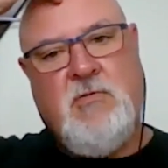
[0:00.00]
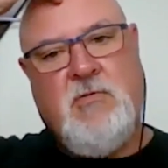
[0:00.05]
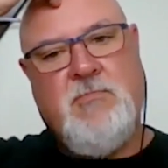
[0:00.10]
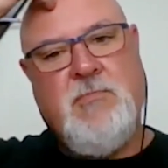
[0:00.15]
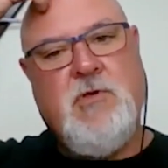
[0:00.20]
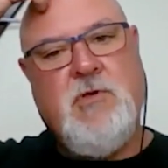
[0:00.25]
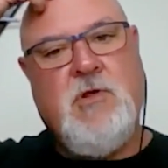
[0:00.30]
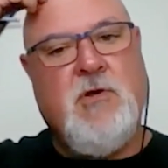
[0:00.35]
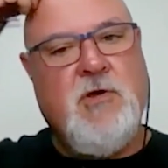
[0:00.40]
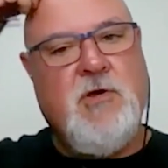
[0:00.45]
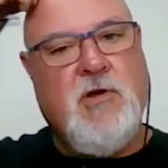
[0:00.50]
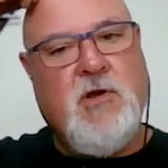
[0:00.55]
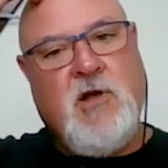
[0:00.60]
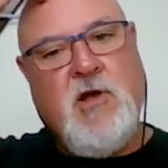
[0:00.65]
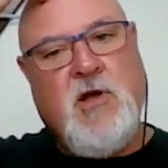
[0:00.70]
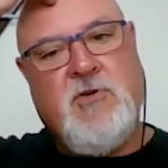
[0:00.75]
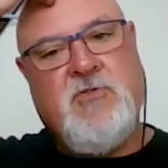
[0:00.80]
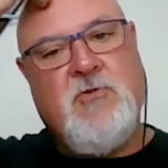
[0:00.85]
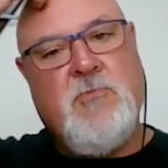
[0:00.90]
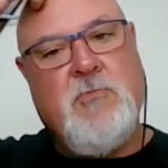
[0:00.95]
your
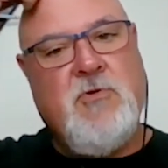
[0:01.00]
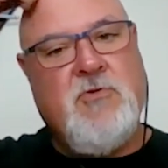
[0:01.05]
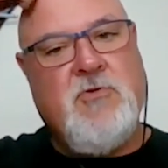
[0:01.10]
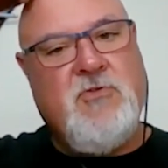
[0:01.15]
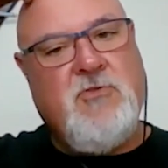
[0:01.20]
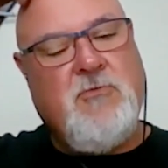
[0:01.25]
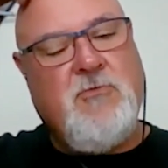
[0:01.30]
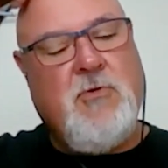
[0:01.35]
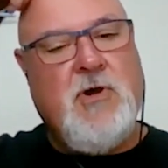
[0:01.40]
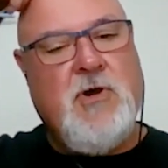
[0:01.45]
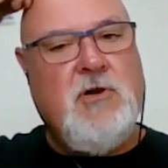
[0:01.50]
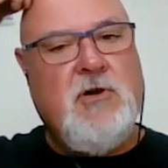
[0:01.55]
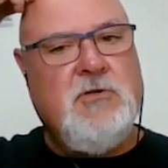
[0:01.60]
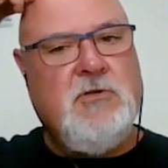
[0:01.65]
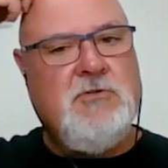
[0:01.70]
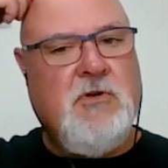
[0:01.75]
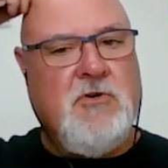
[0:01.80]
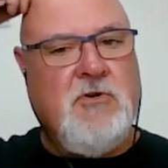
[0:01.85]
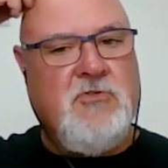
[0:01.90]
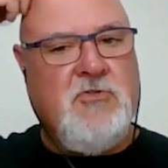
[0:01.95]
customer's
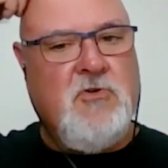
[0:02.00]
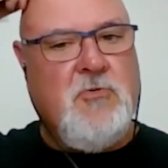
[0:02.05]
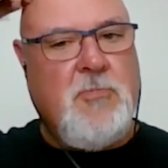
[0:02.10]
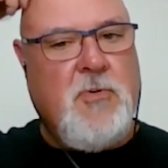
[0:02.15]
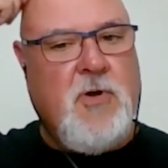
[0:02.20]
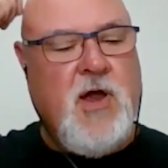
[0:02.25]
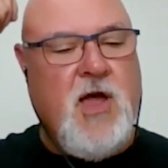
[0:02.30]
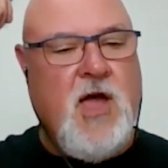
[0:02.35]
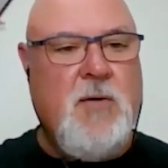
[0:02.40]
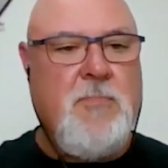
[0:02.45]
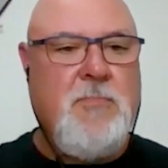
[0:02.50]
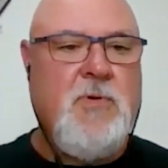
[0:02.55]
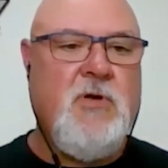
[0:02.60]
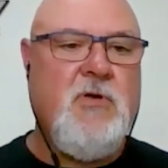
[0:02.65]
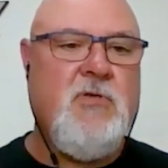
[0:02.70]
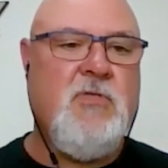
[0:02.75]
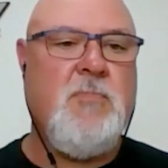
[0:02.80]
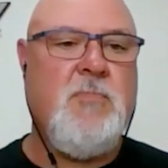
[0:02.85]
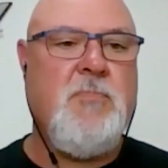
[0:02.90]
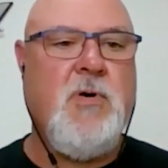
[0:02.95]
thrilled, they're super happy,
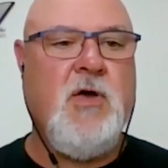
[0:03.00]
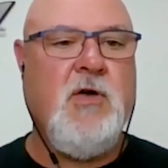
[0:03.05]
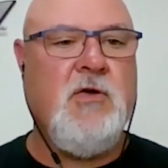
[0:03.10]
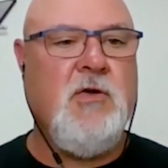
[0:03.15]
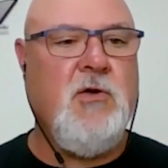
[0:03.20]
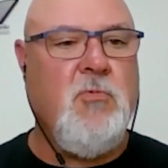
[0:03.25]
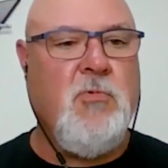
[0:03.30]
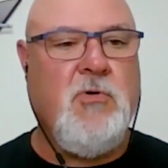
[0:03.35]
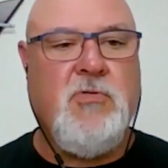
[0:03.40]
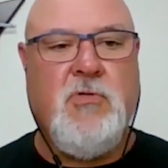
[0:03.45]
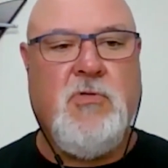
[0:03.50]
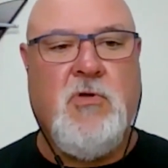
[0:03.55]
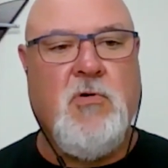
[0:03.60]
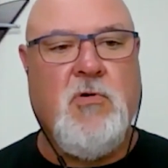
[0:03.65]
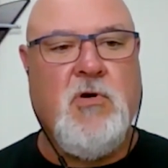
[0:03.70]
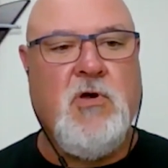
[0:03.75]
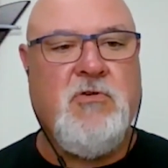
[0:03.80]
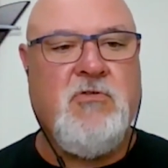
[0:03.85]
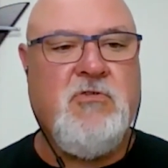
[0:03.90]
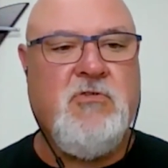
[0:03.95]
they pay you with no
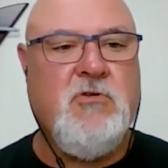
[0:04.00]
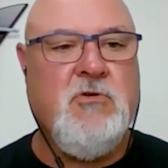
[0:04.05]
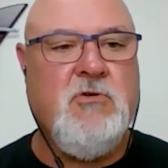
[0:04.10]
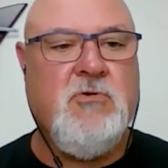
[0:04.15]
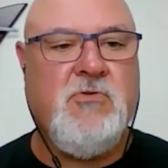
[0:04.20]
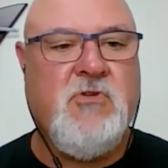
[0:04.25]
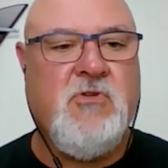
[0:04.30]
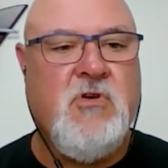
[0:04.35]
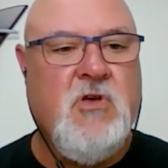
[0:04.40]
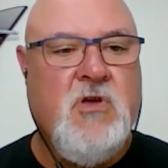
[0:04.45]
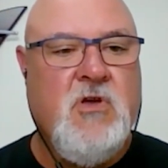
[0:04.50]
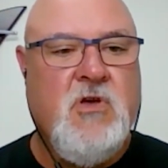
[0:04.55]
issues,